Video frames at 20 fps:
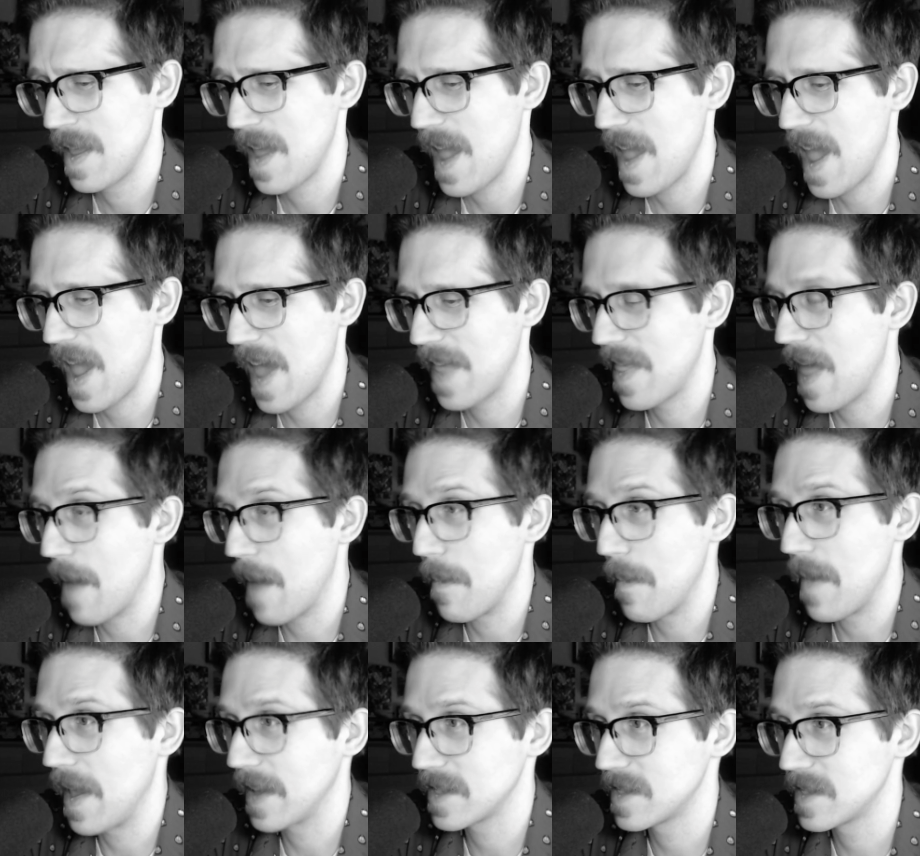And that
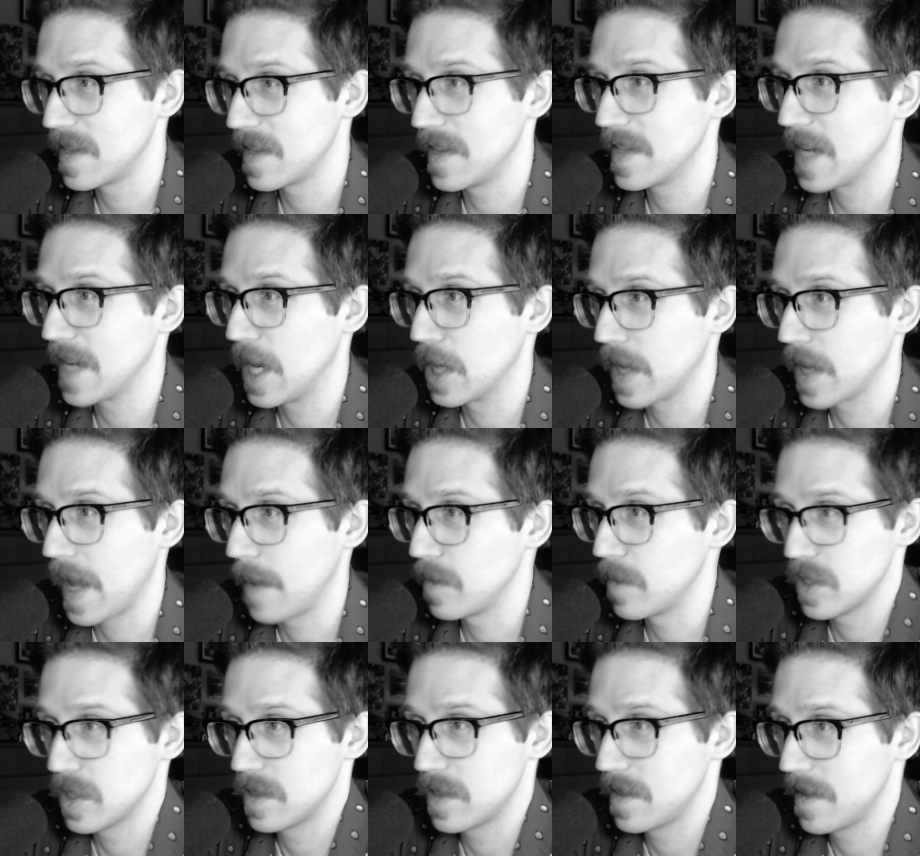makes the entire game
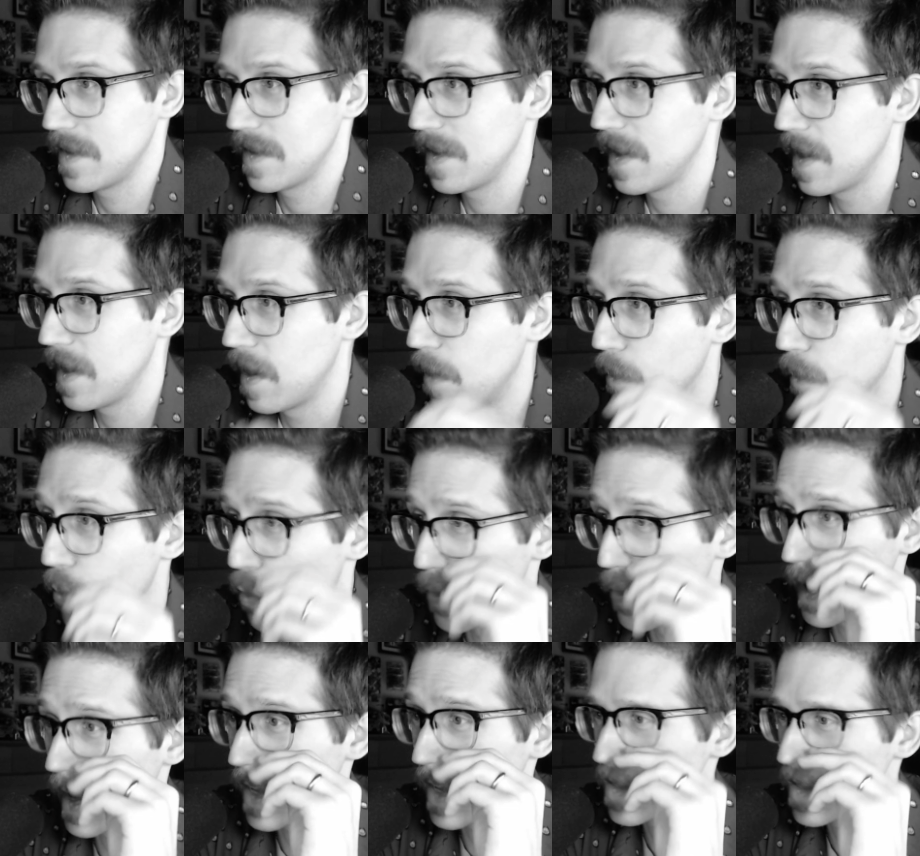just a
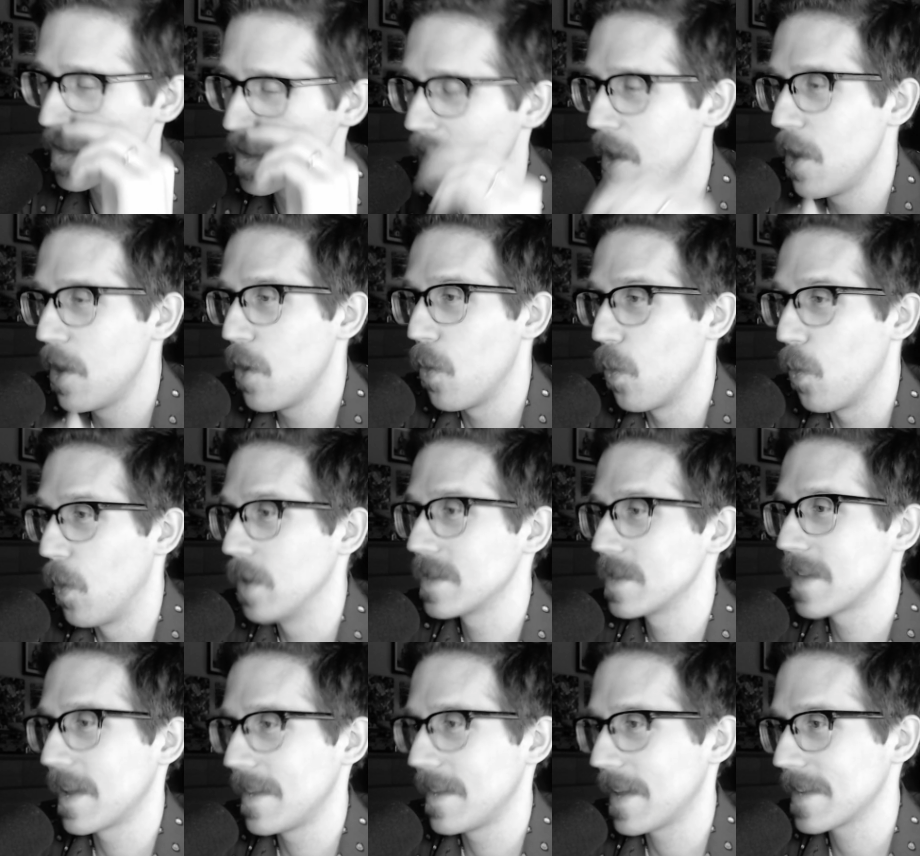breeze.
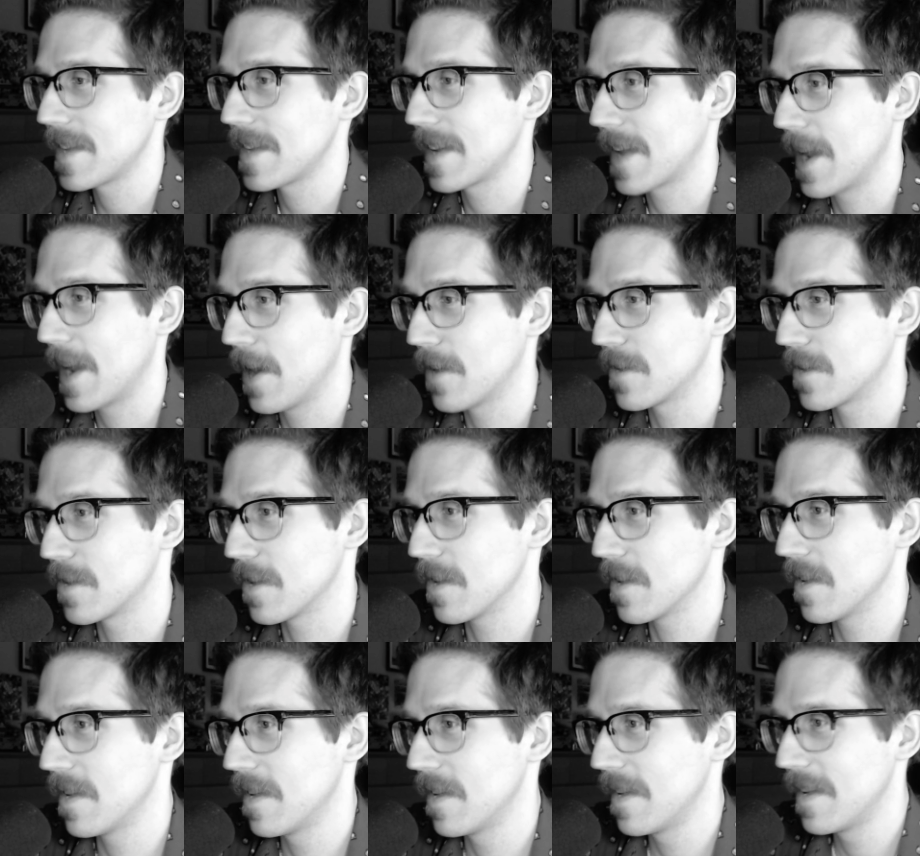Once I unlocked that
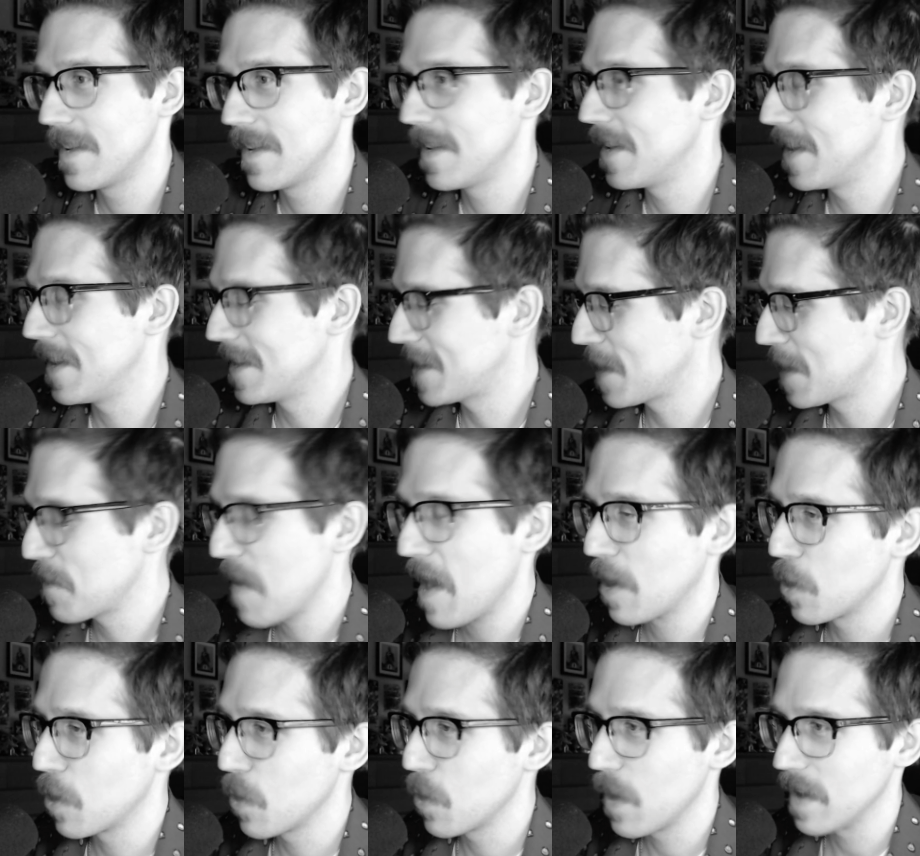character, it didn't
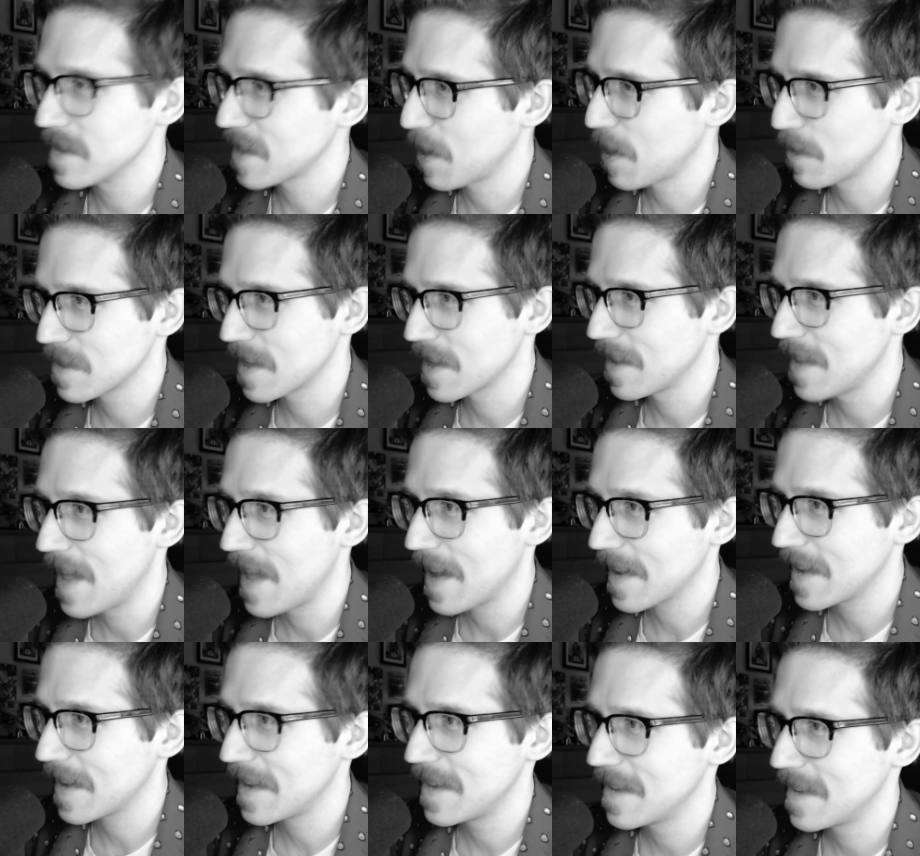matter who else I was
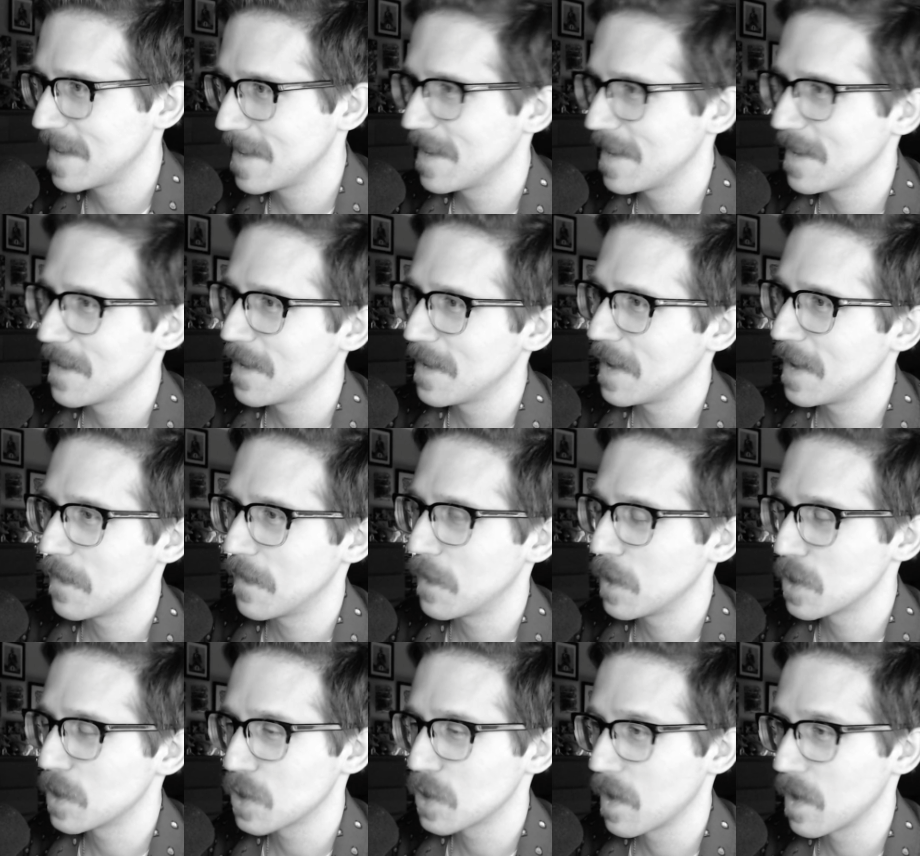unlocking in
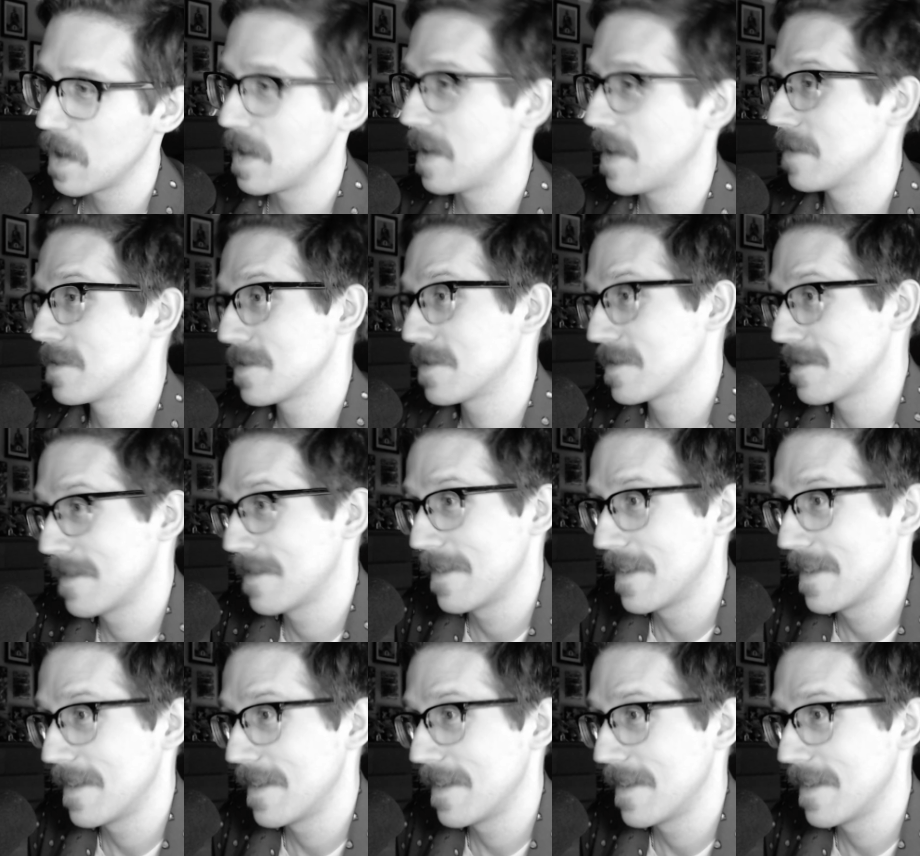future runs.